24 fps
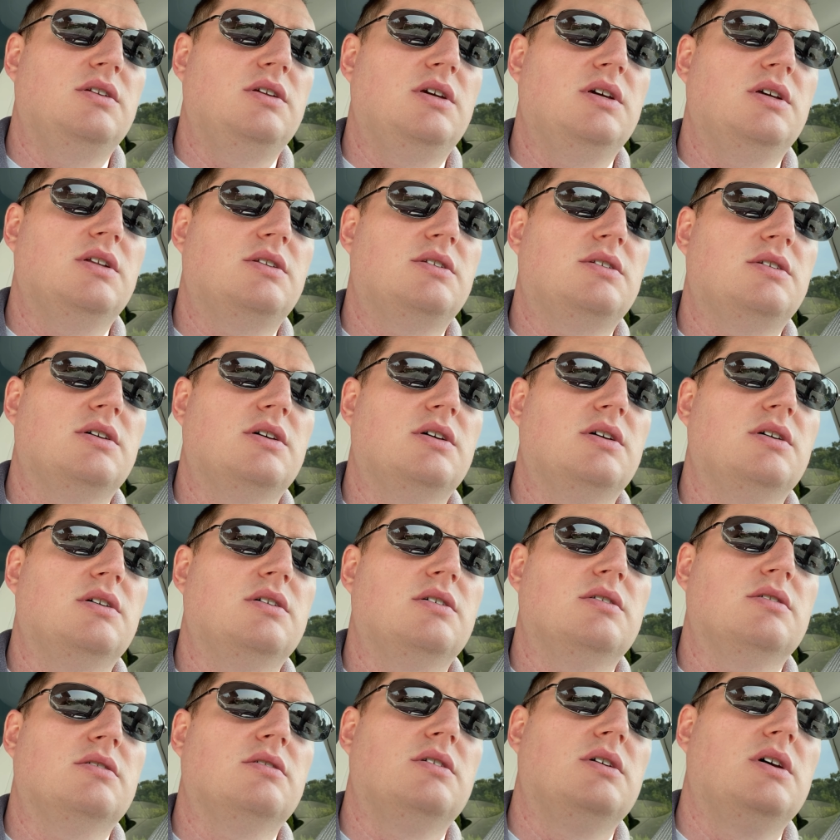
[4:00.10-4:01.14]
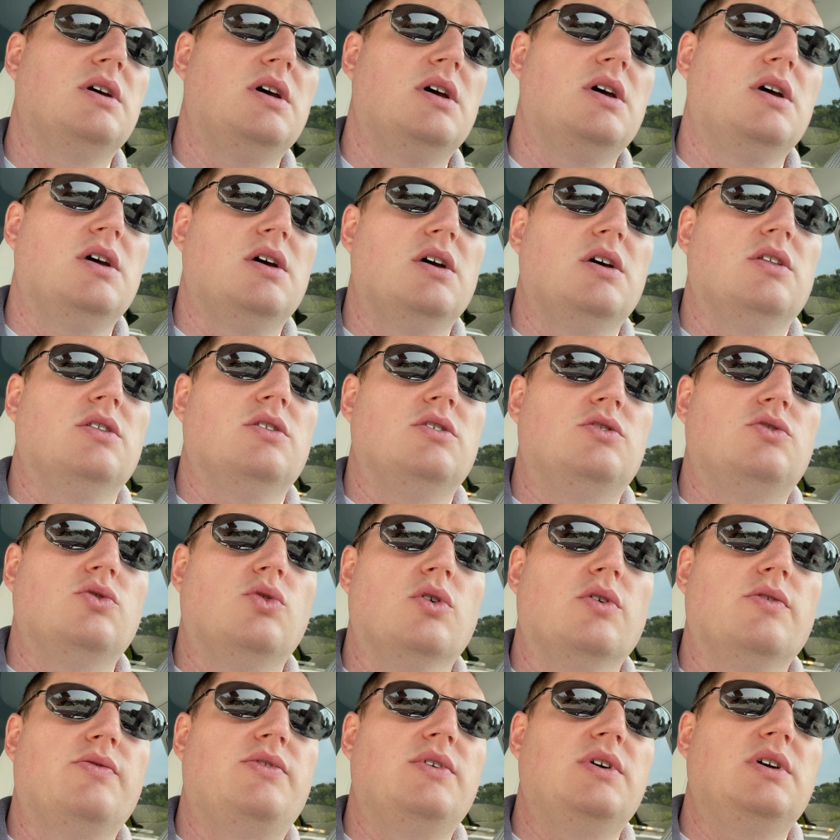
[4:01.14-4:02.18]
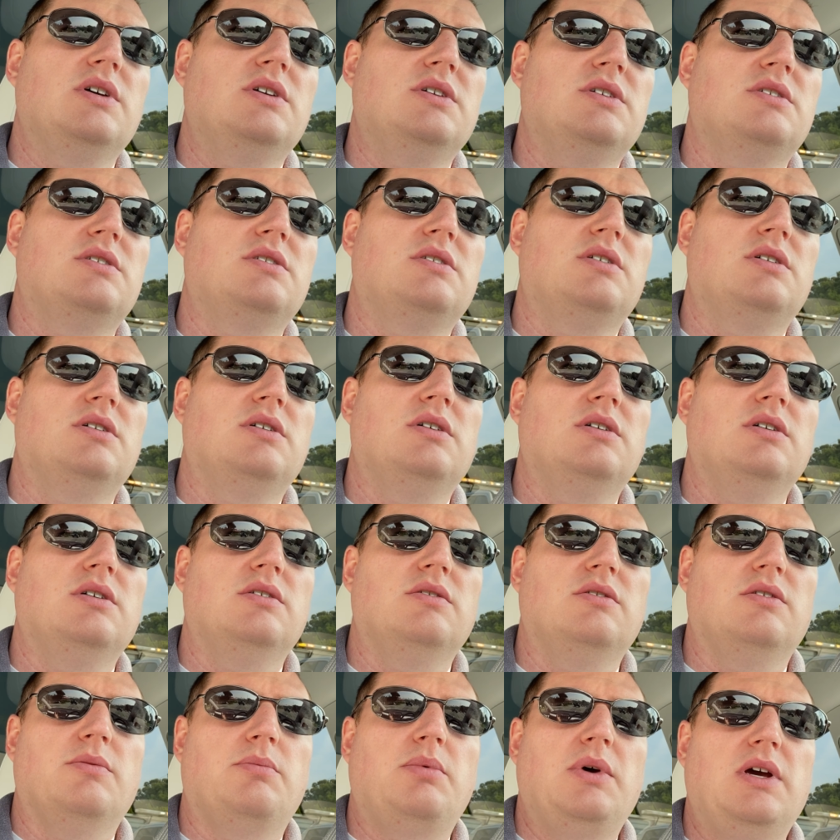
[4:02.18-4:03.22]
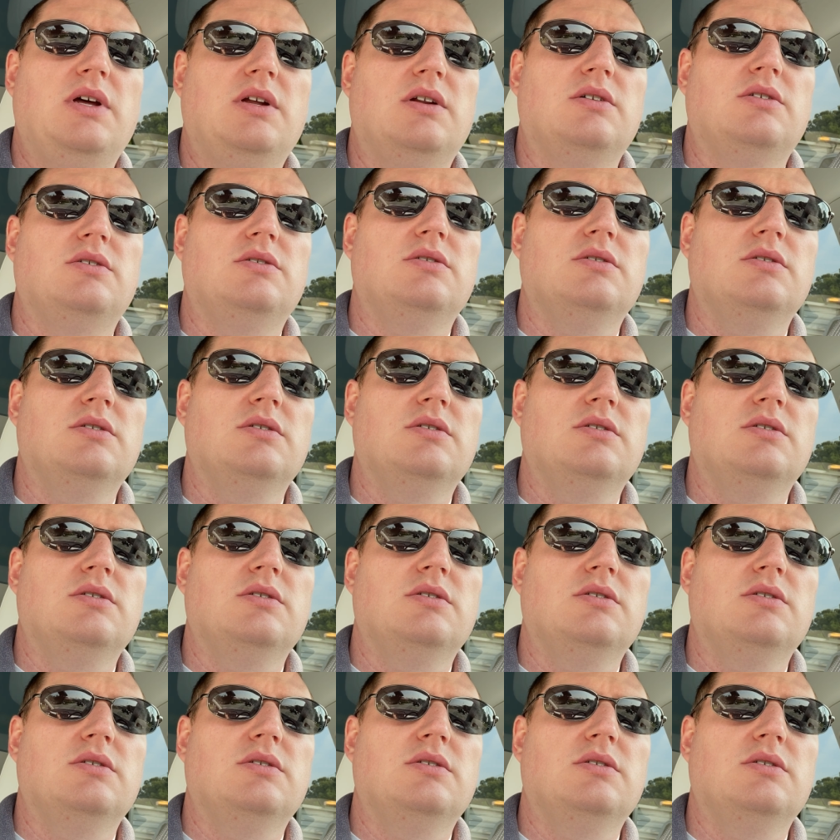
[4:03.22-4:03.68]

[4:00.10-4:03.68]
get the door fixed, the panel